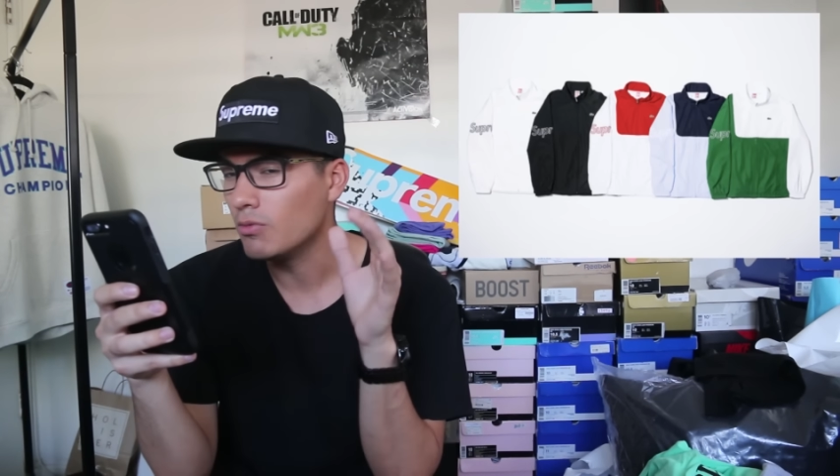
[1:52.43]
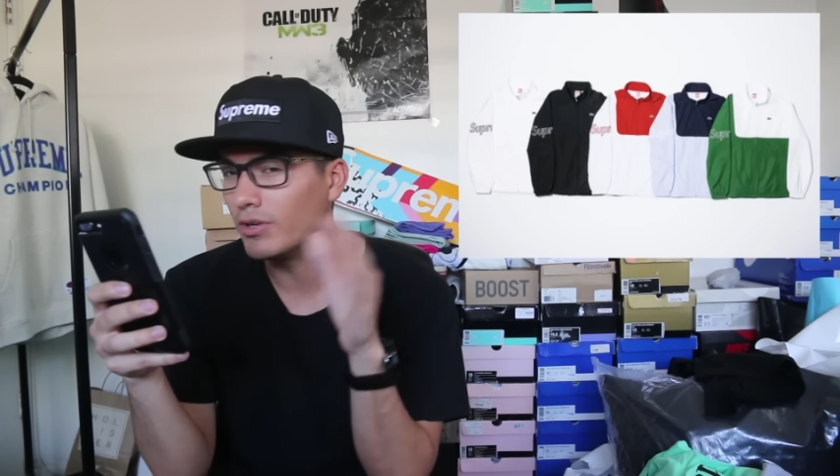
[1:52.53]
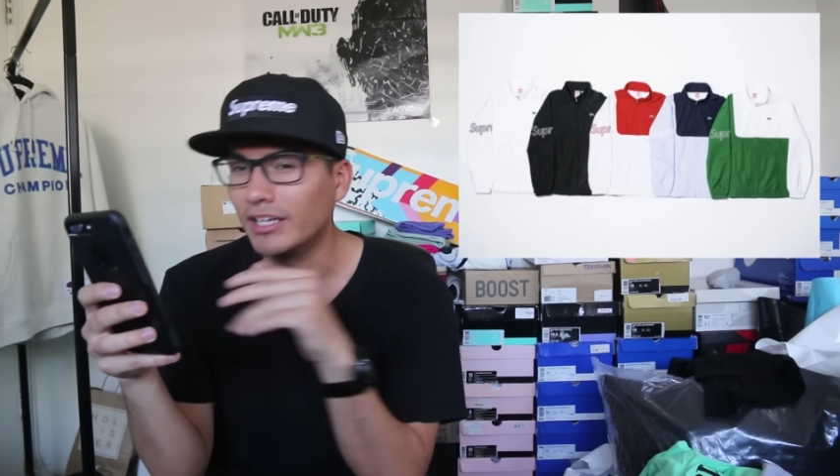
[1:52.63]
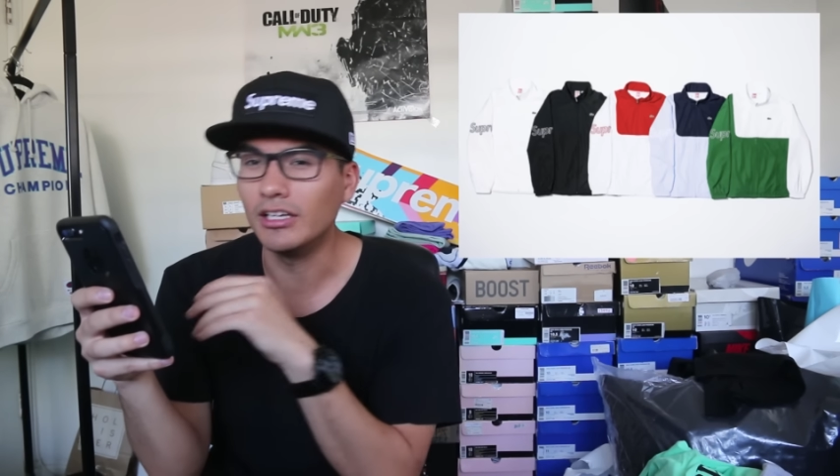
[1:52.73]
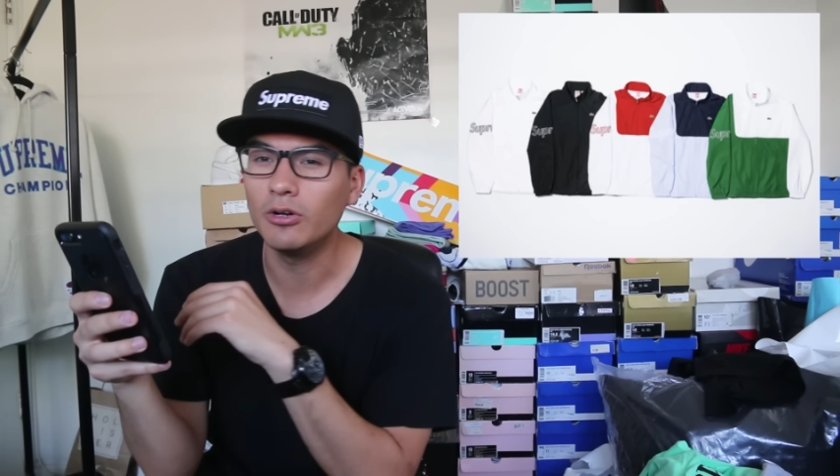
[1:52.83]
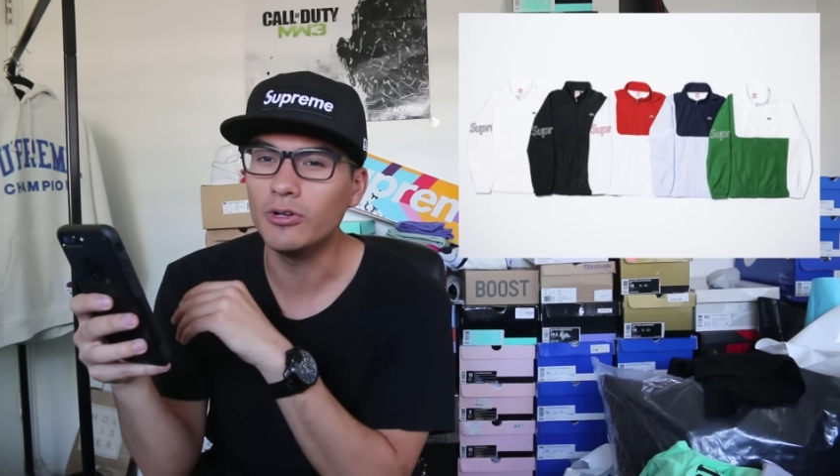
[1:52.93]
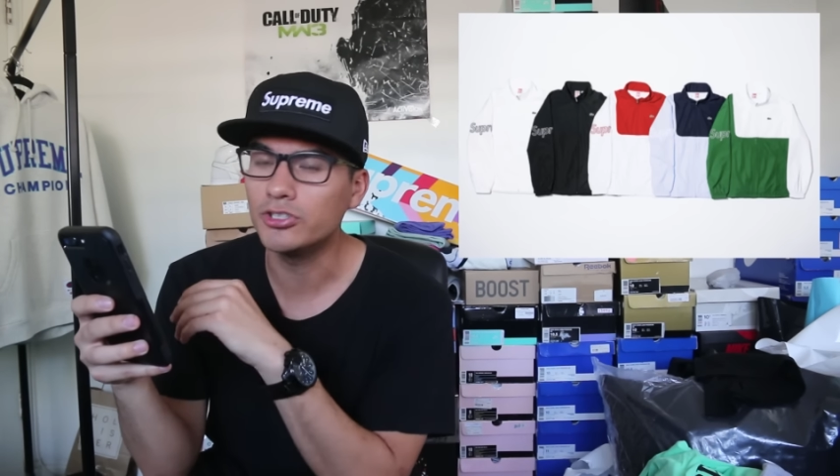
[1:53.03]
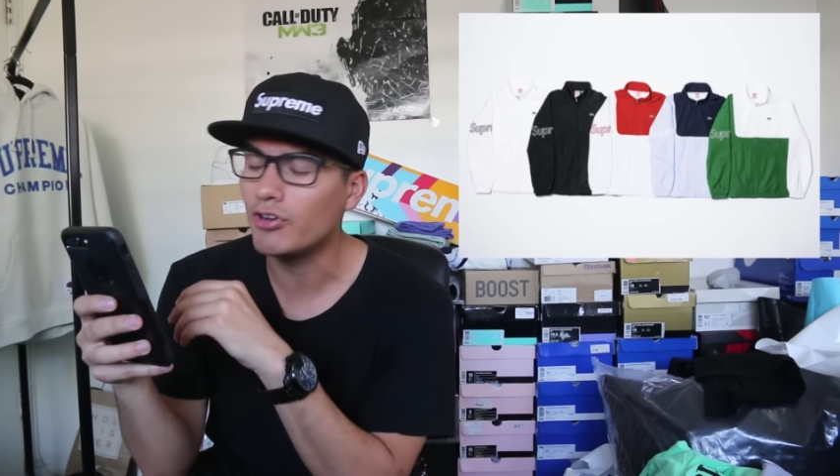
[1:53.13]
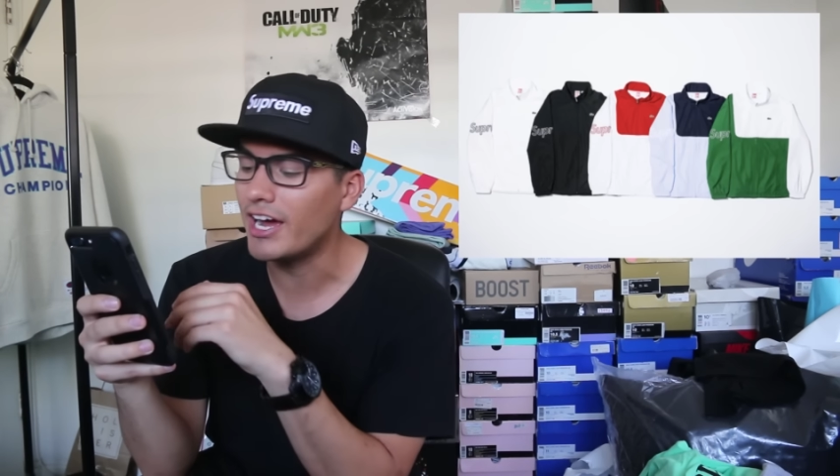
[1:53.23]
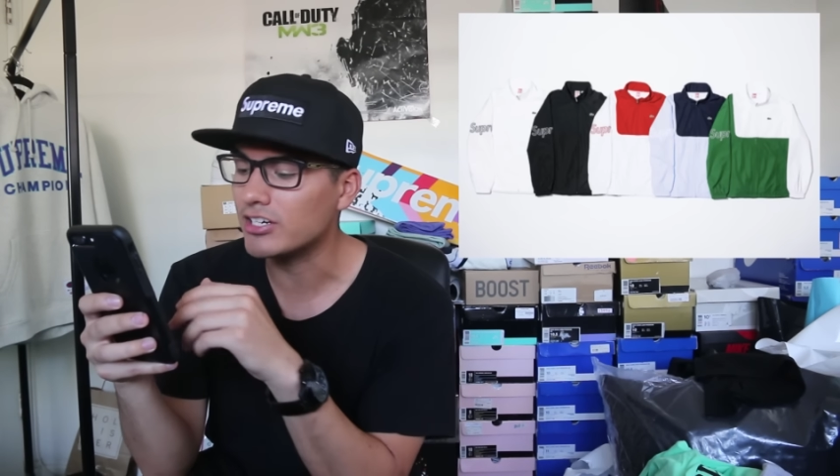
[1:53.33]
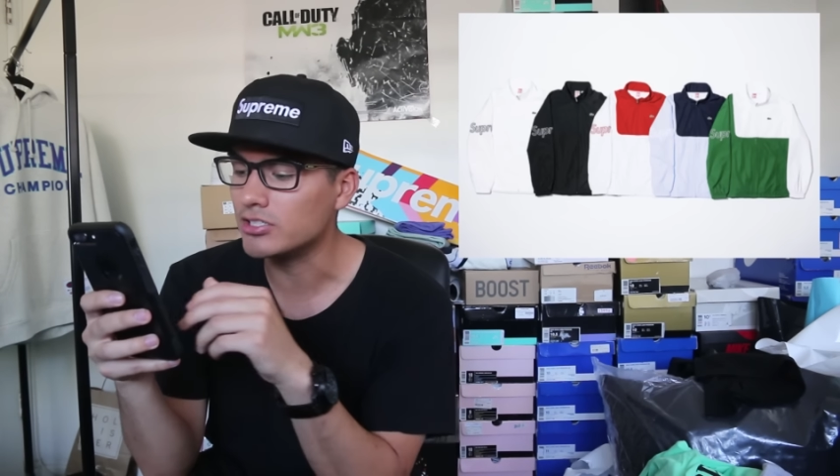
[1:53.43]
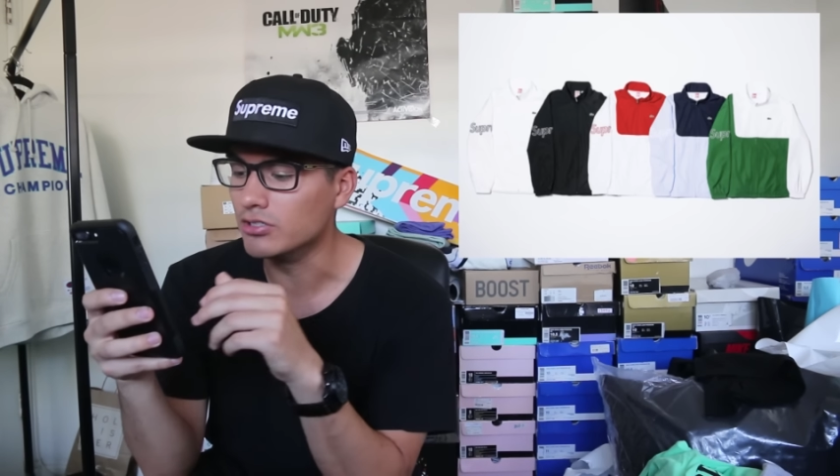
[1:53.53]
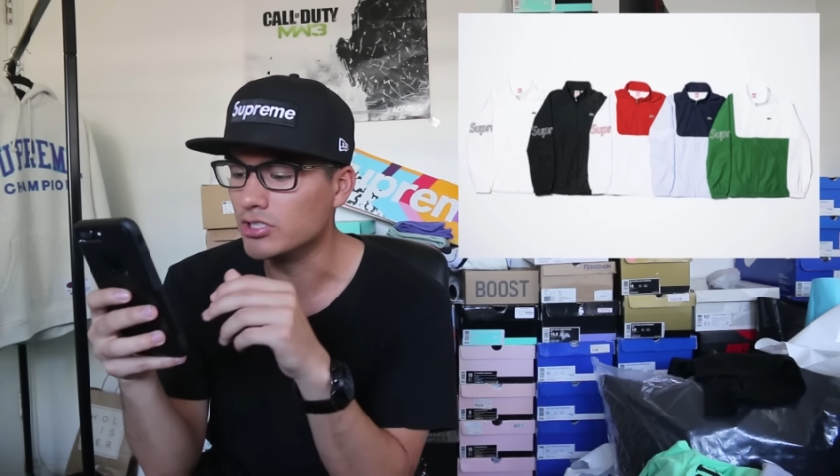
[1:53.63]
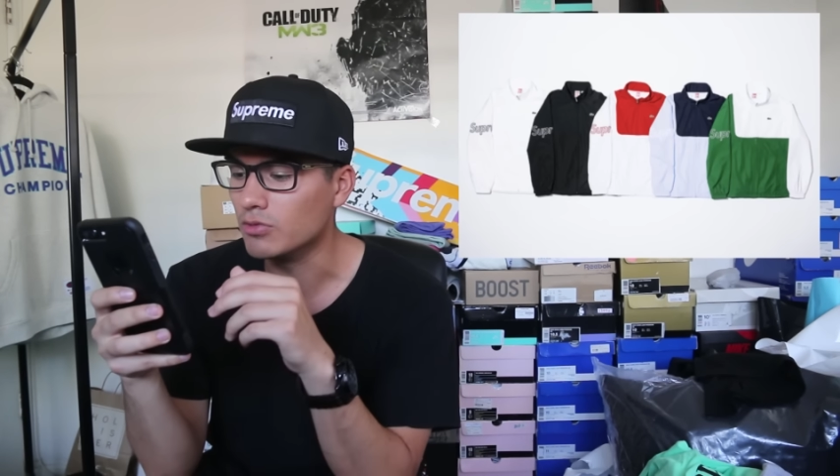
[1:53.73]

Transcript: We got the whole tracksuit.